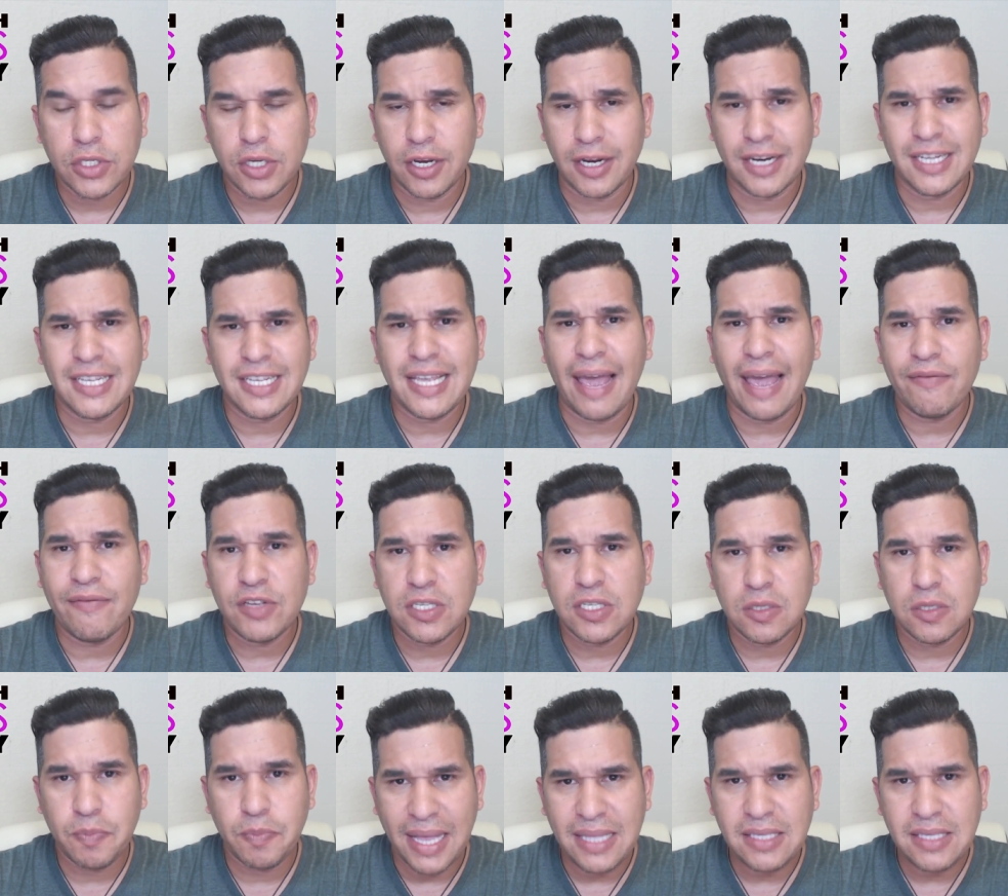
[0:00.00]
You're gonna have to
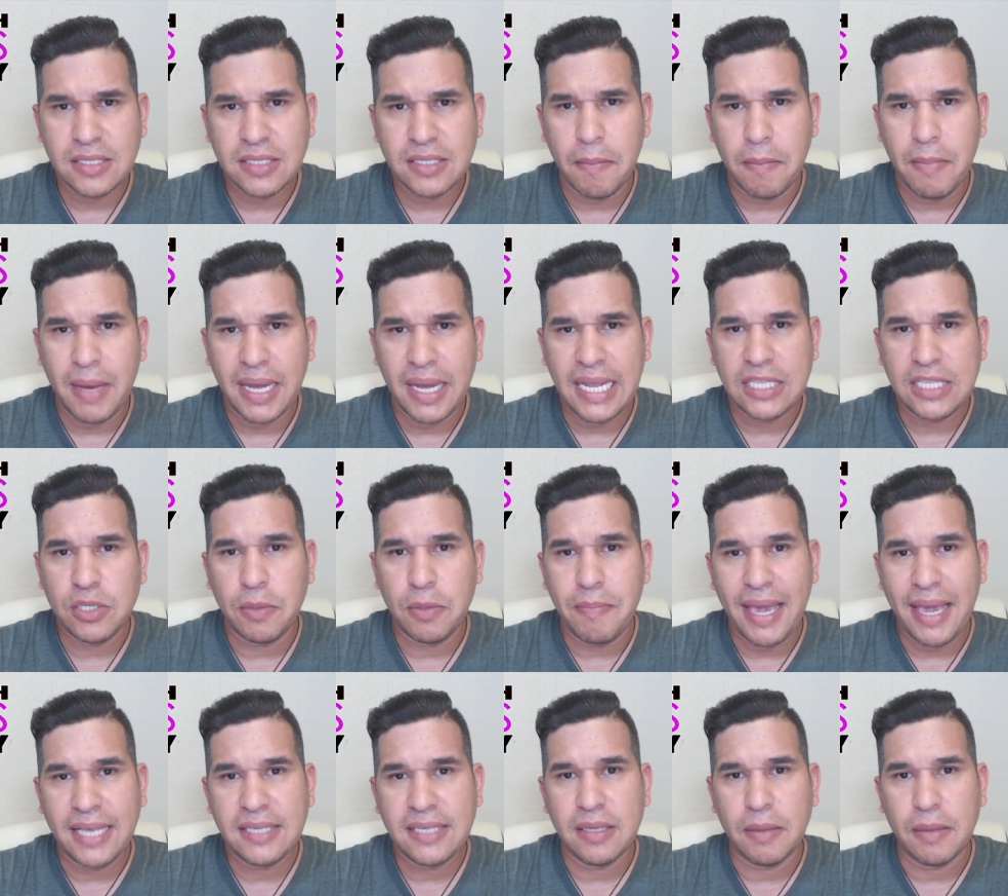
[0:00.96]
spend some money to
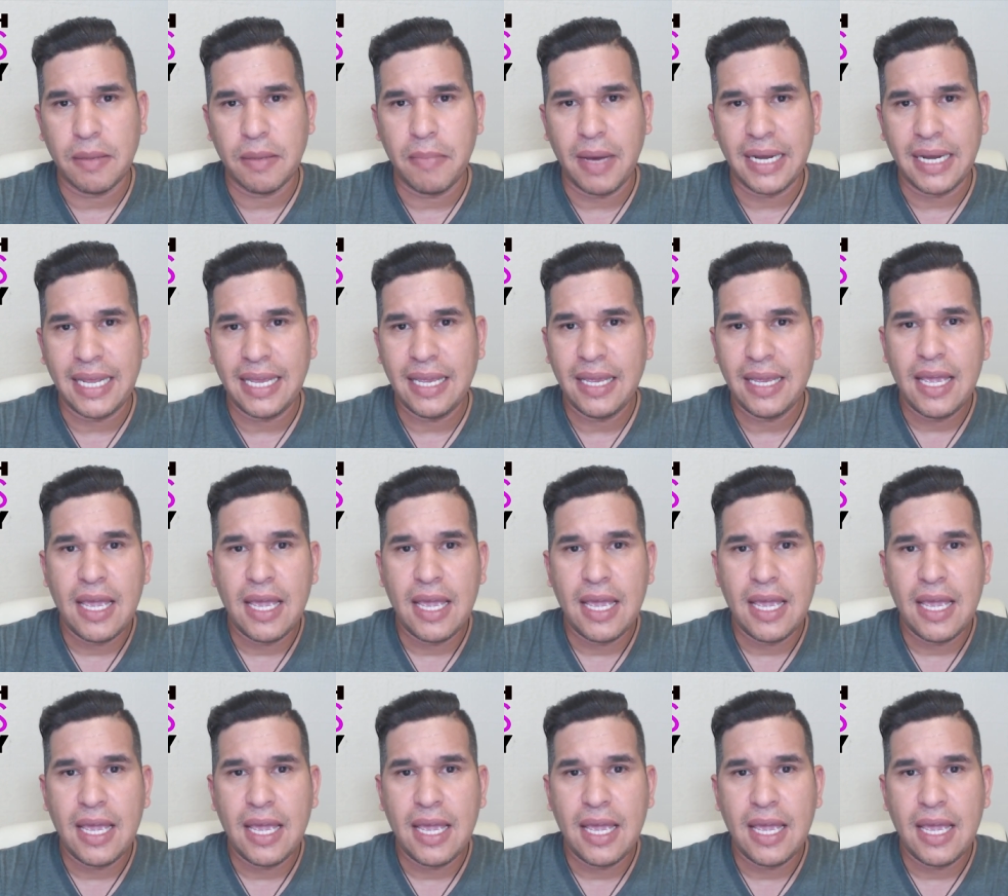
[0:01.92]
make some money,